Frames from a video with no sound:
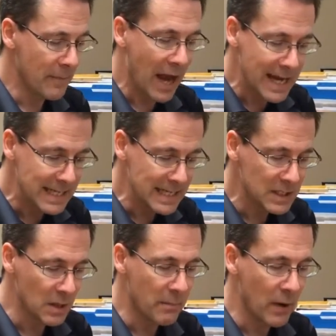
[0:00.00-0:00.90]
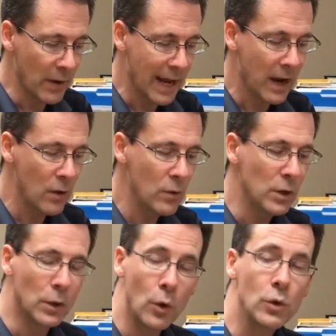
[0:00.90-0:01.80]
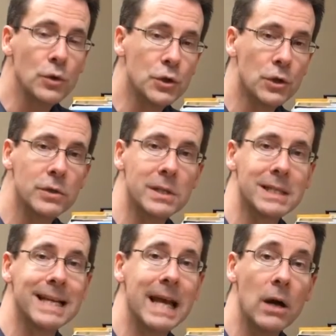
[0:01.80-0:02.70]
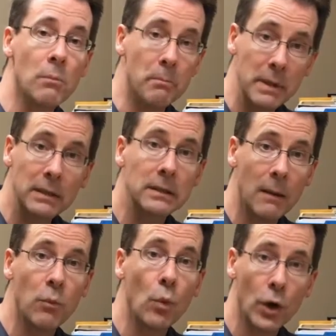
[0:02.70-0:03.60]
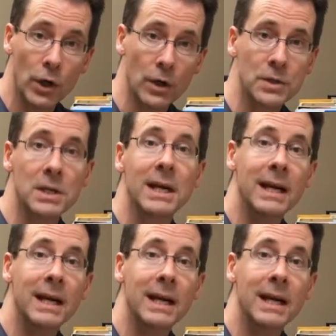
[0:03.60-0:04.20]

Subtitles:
Ideas about how local churches can help build up workers